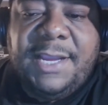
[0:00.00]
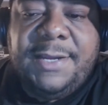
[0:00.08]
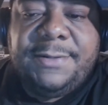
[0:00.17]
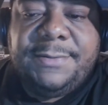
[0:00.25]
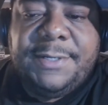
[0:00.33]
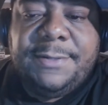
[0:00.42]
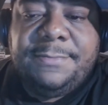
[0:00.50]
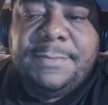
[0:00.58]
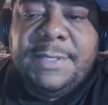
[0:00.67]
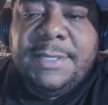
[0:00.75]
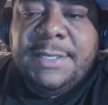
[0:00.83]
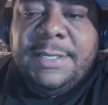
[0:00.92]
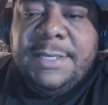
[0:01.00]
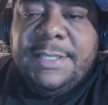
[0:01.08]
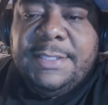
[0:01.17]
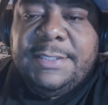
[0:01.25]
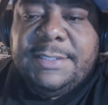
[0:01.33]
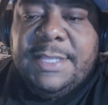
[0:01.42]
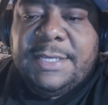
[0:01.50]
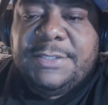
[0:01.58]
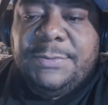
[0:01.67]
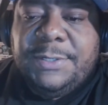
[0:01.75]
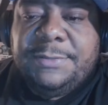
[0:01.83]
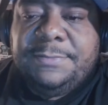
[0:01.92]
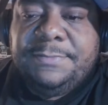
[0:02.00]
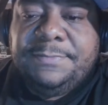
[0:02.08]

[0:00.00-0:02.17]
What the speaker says: I don't know. This next one,